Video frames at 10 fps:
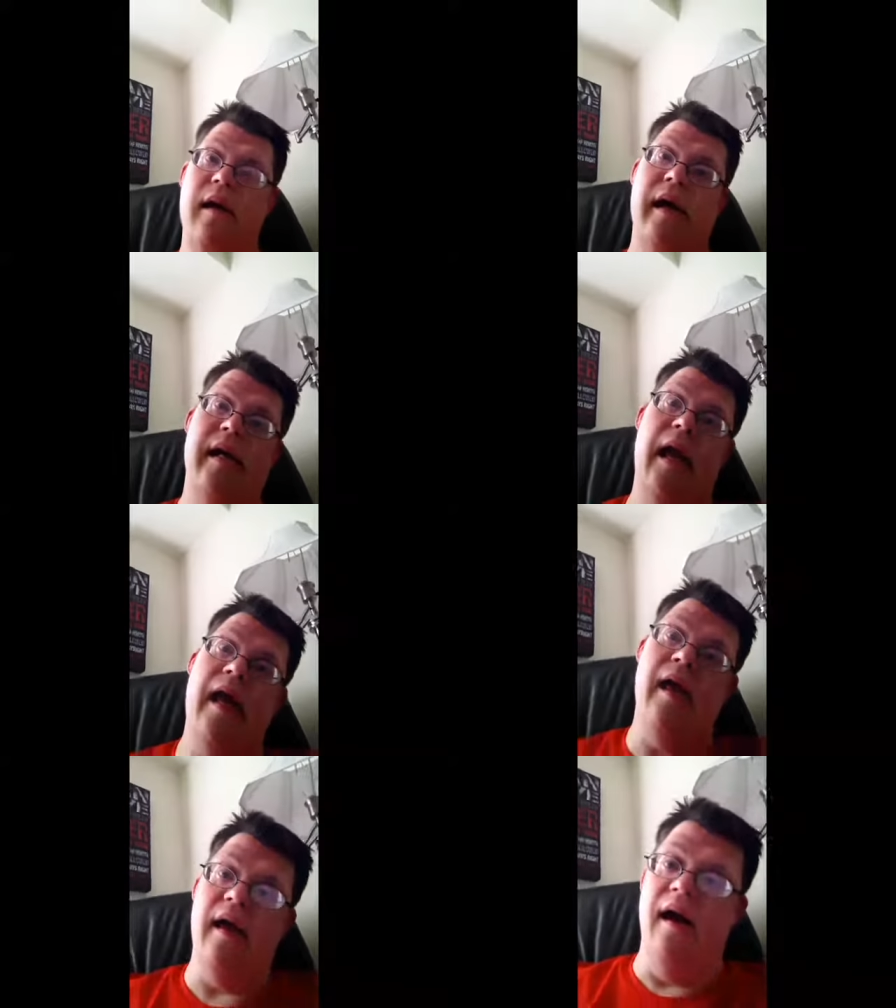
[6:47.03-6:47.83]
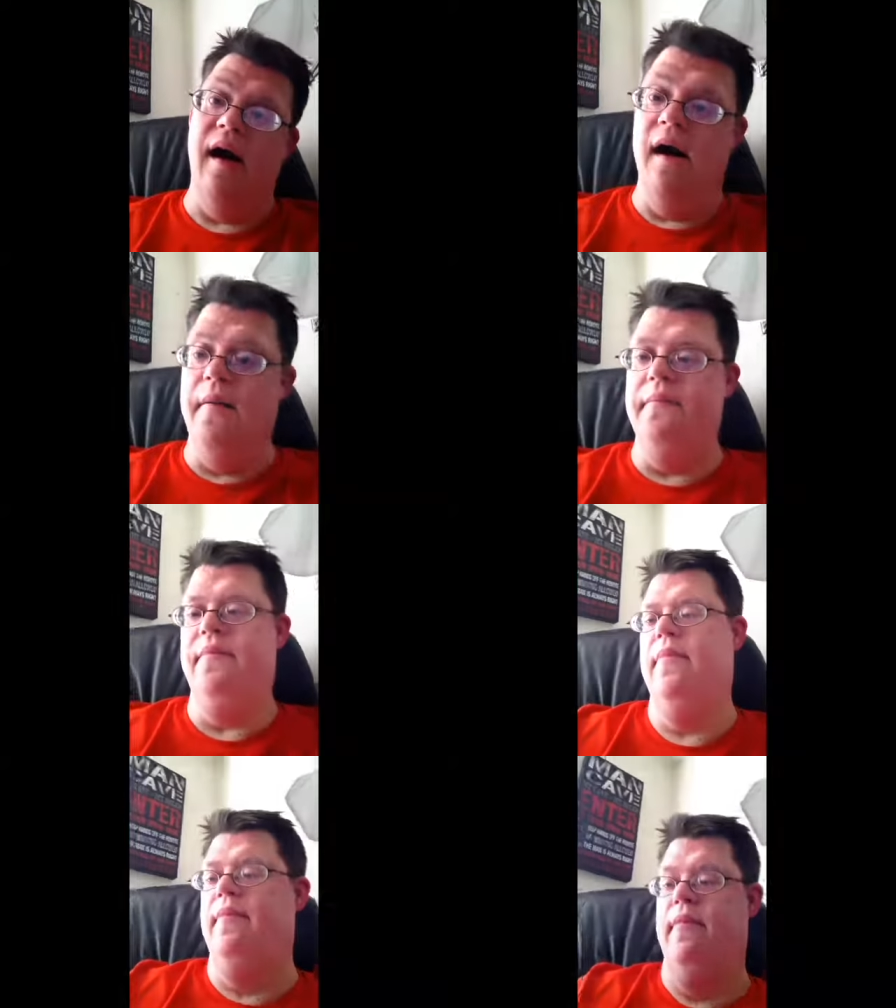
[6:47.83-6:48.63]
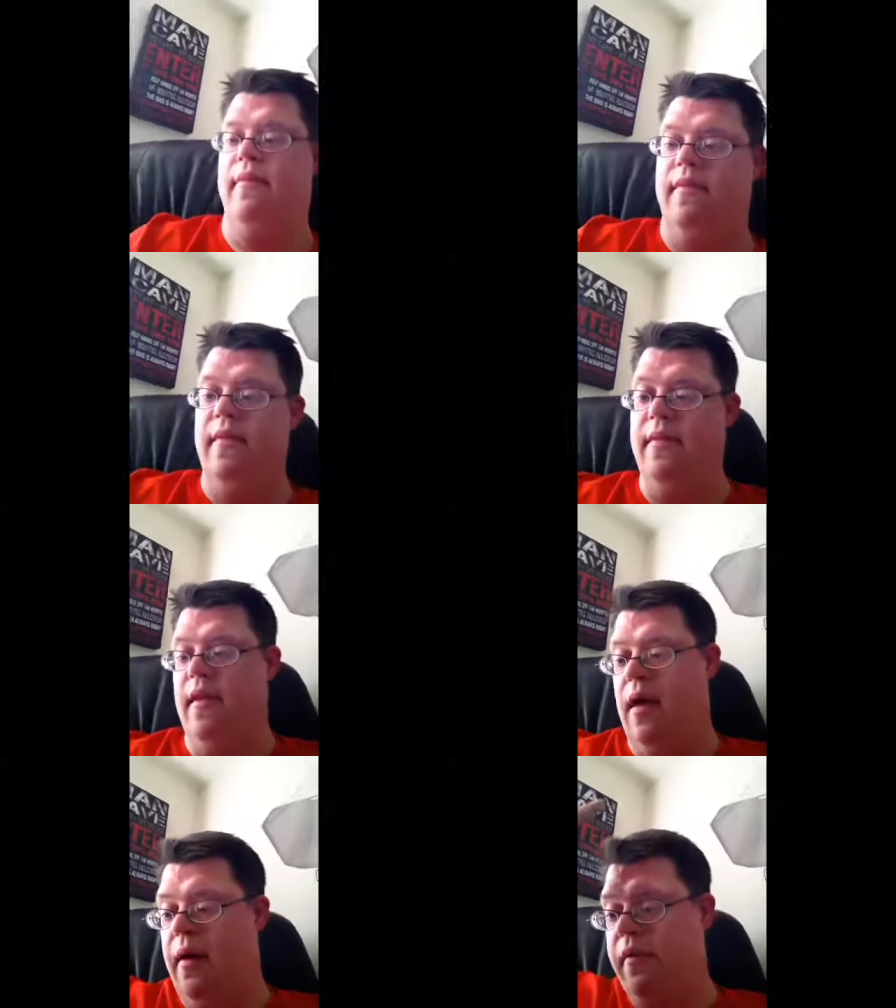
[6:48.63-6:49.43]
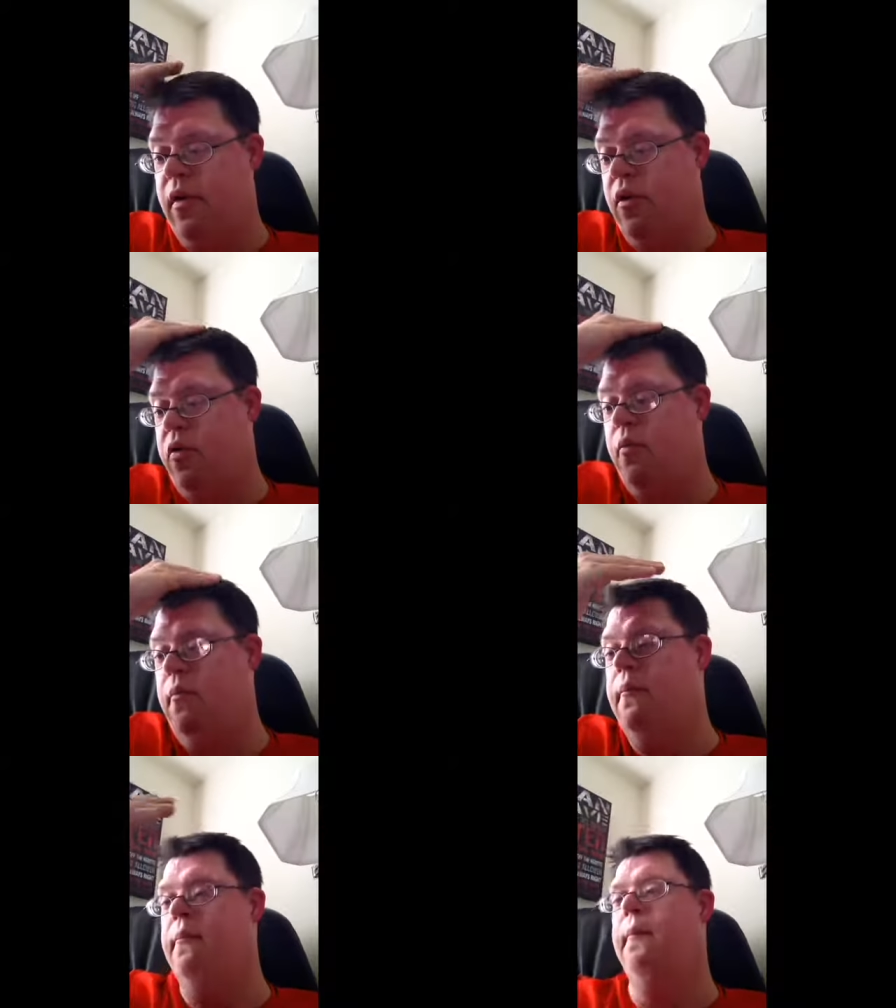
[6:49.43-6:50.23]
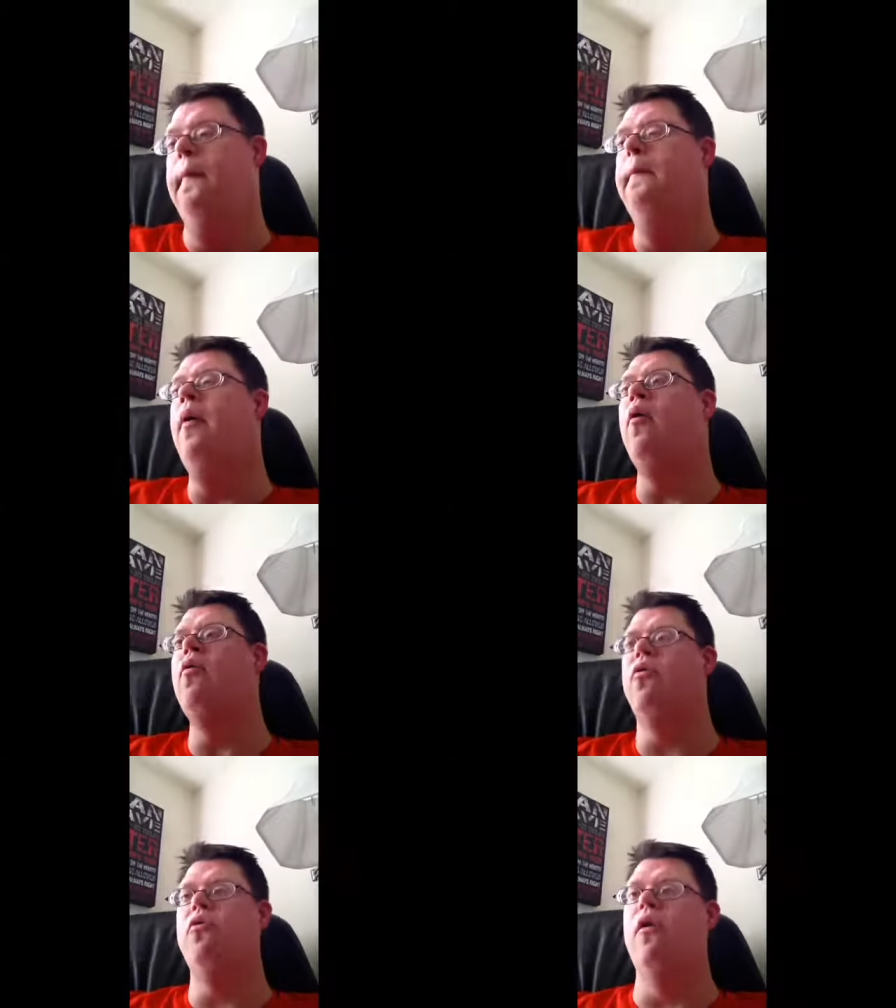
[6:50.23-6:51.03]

and I um because uh, most